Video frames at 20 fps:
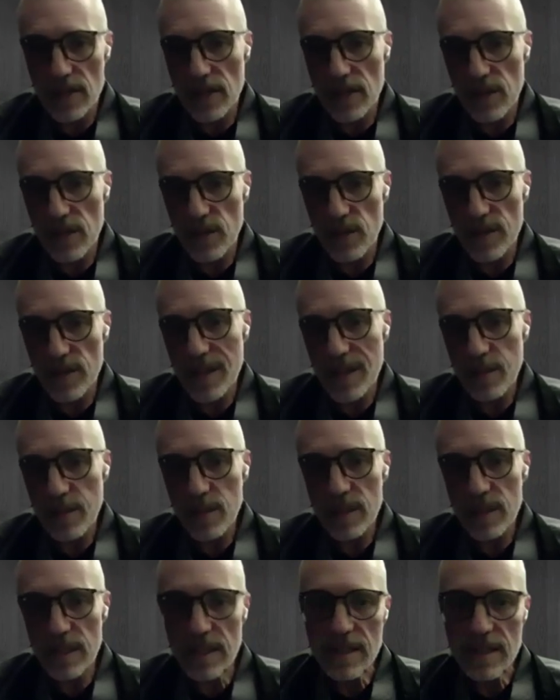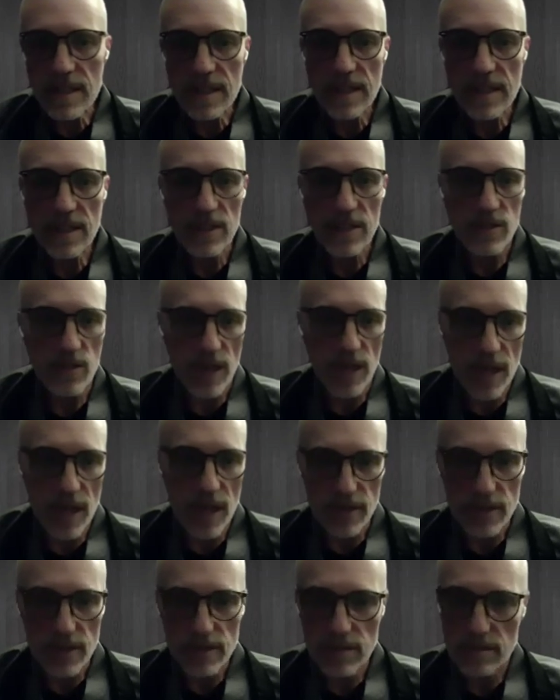So the resentment isn't in the
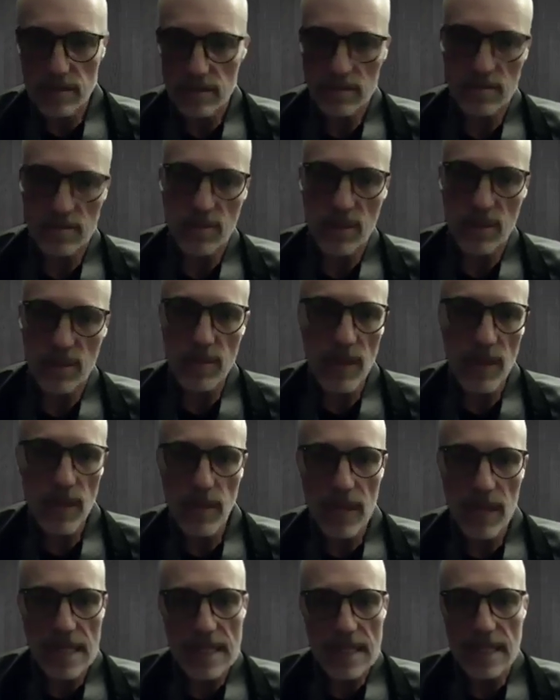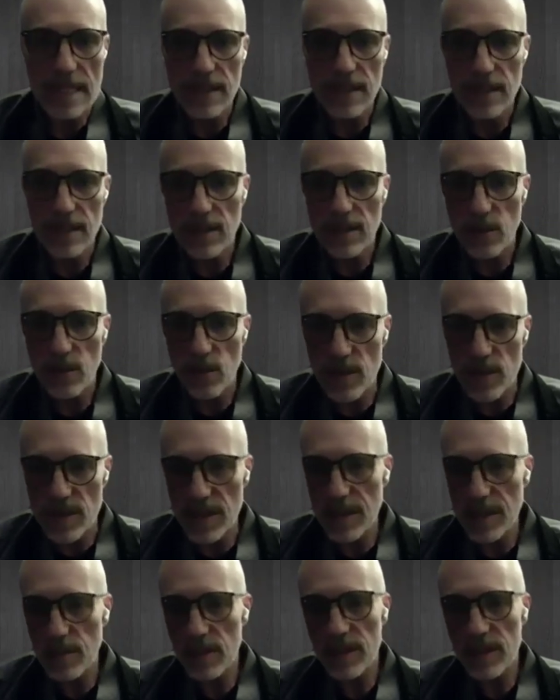driver, but in my mind.
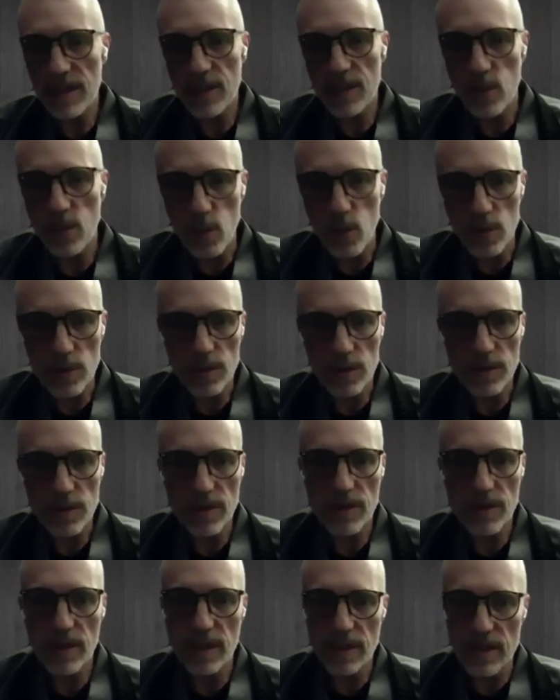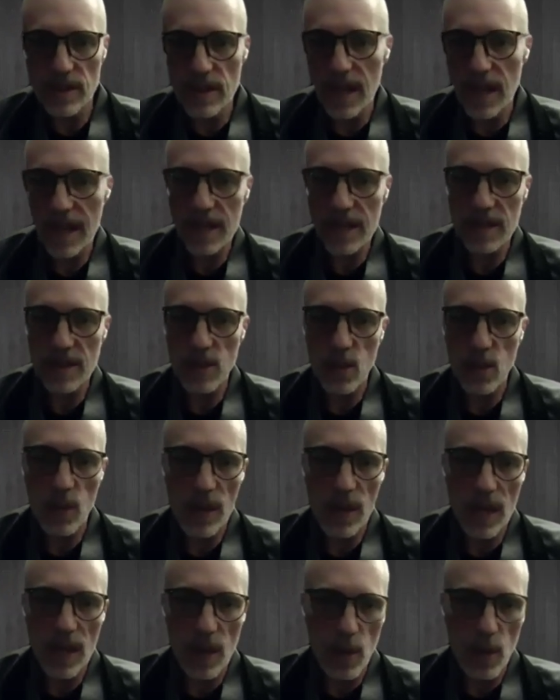Resentment that the world isn't exactly the
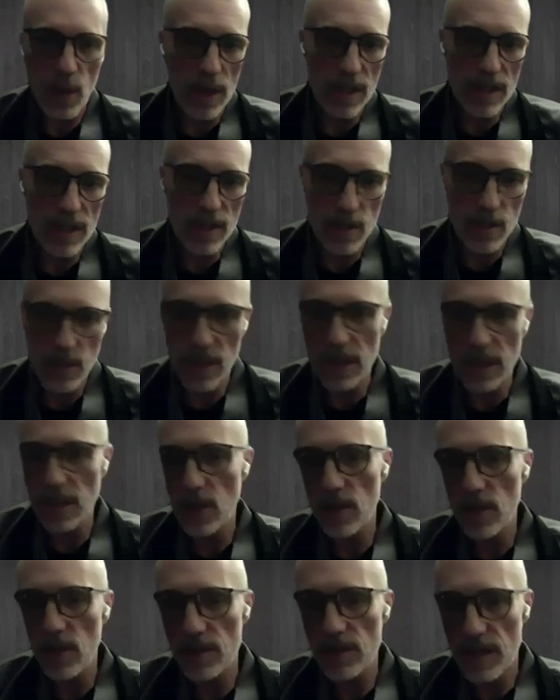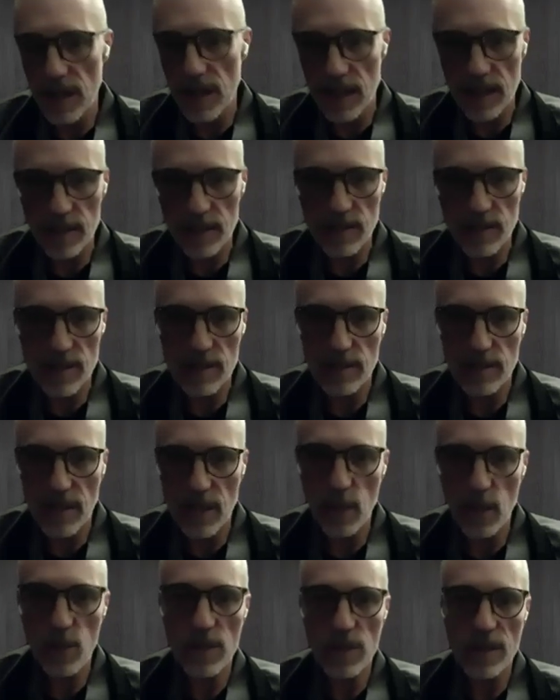way I want it to be at all times.
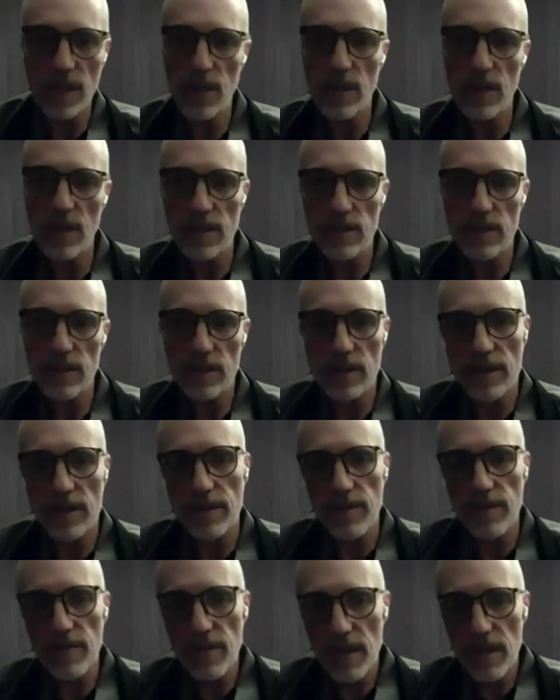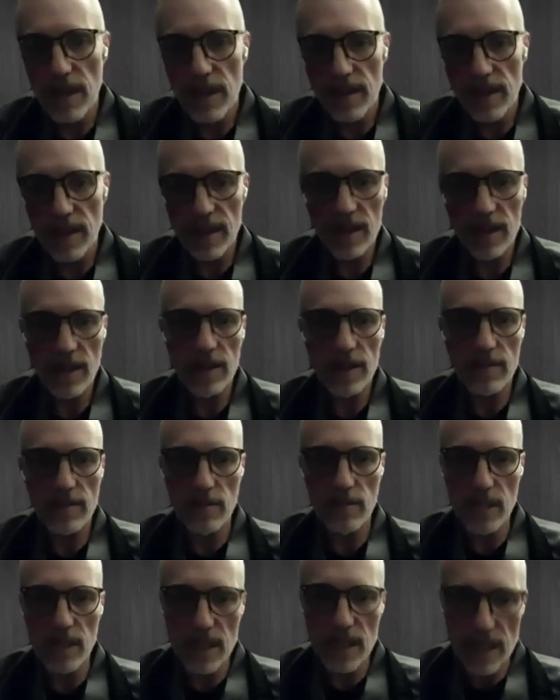My ordinary dukkha. They cut
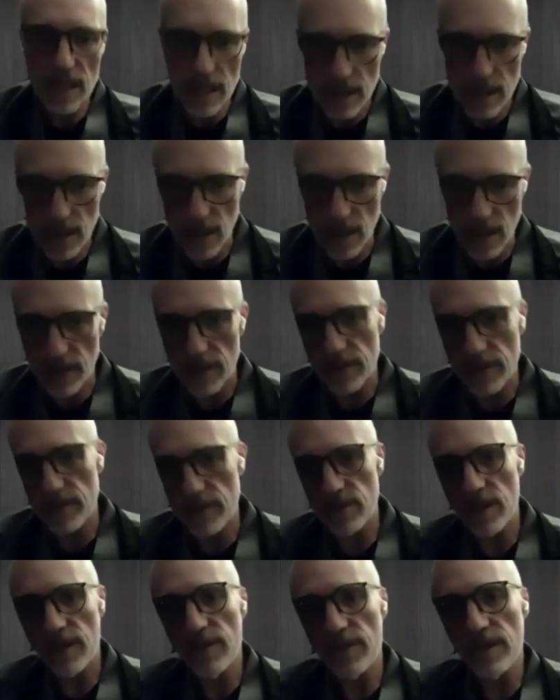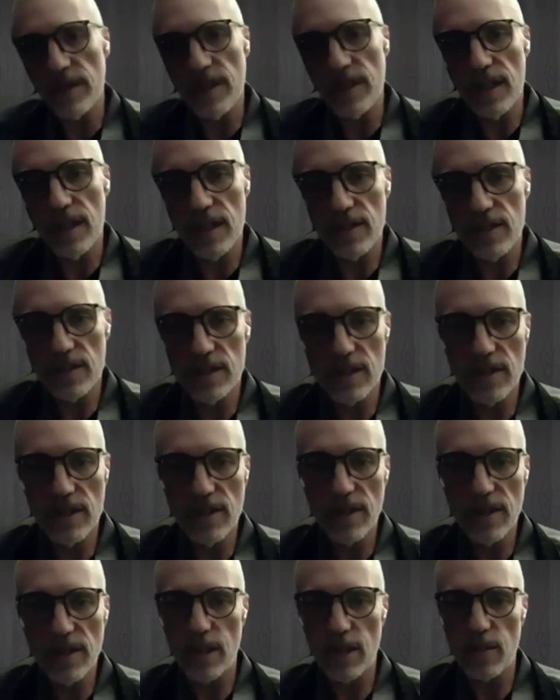me off in traffic. How
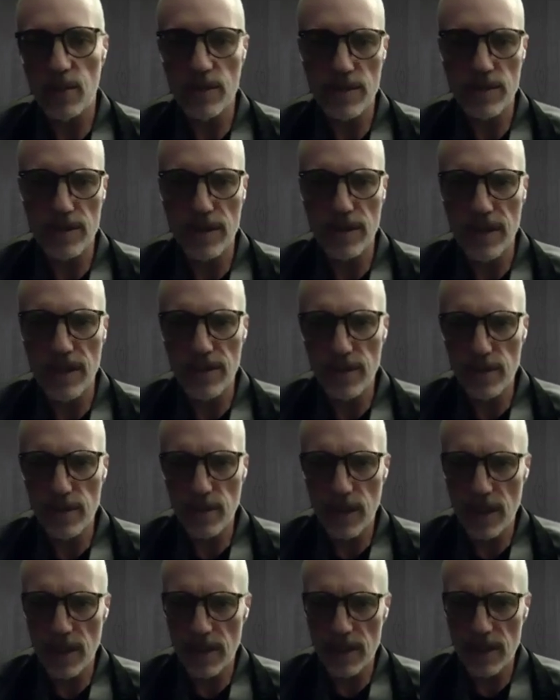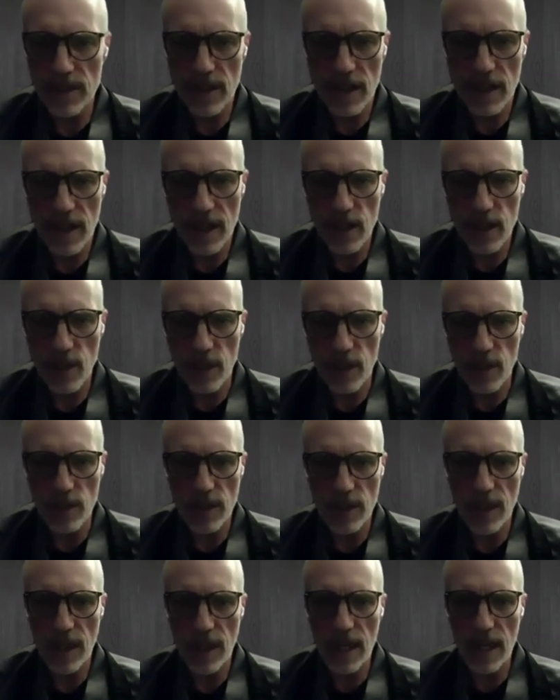dare that person even be out on the highway
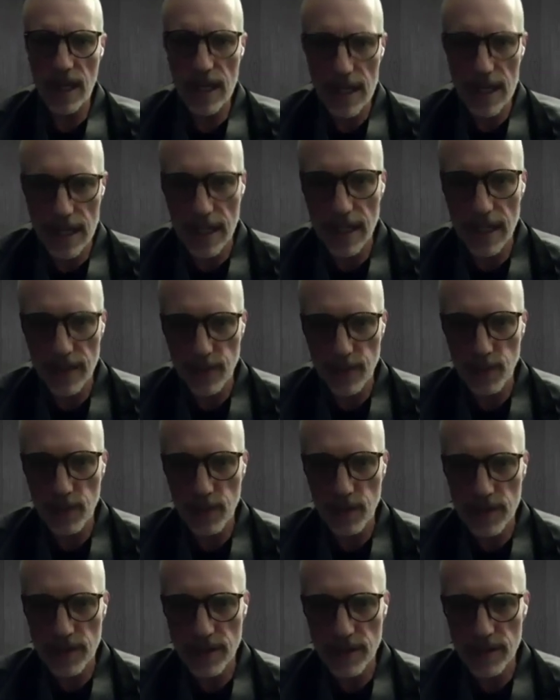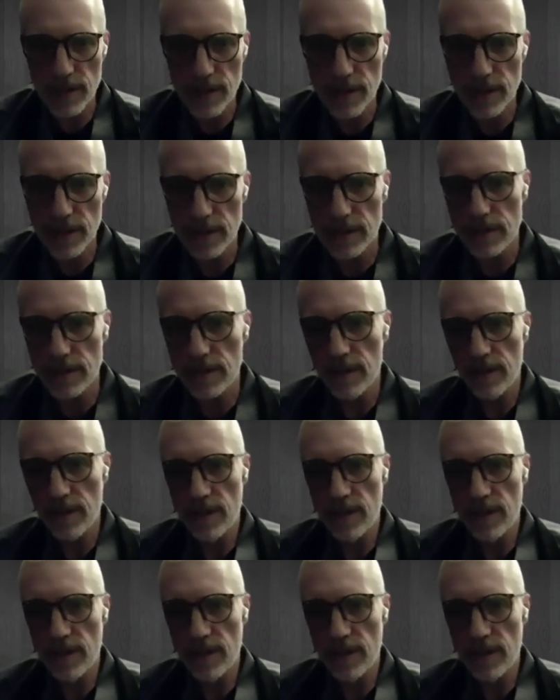when I have places to go?